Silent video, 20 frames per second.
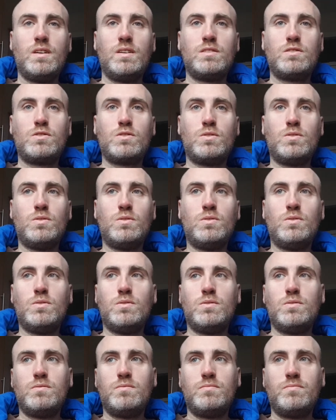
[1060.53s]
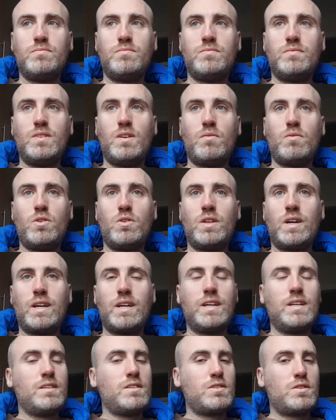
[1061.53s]
So if you're that
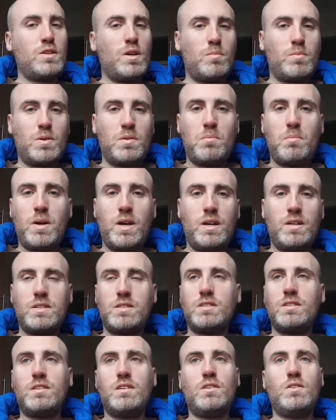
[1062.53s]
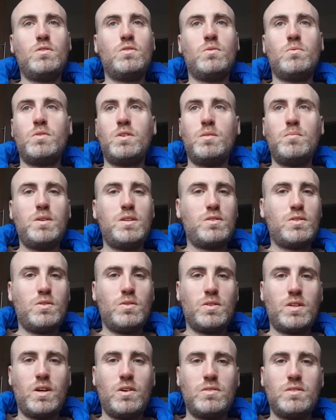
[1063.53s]
kind of stubborn person and you don't want to be
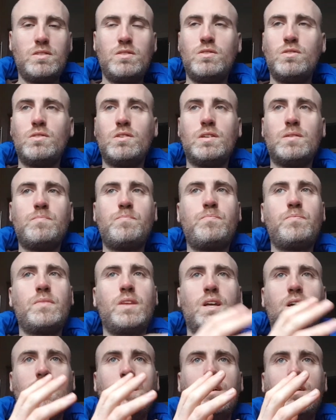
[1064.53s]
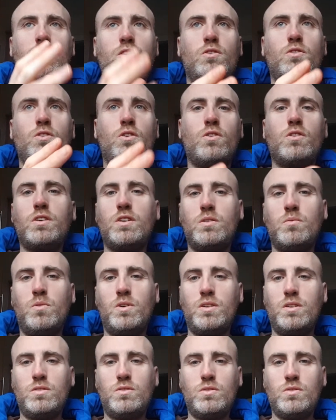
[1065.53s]
told how to do it, you're not going to
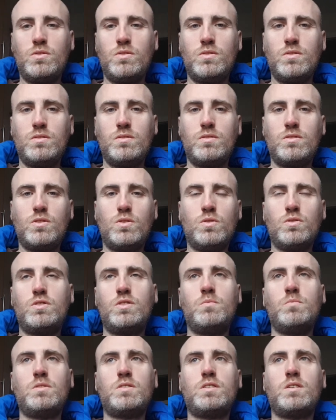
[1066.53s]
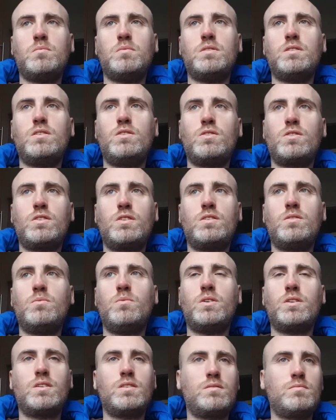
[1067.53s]
want to do coaching with someone. You're going to
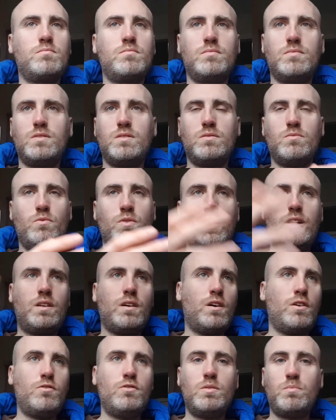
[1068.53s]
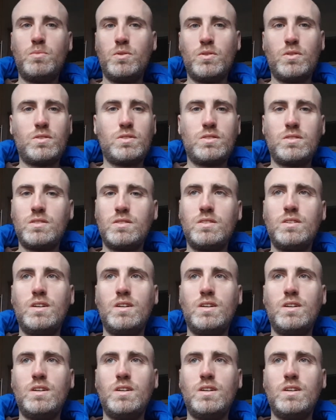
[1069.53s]
want to read 100 books,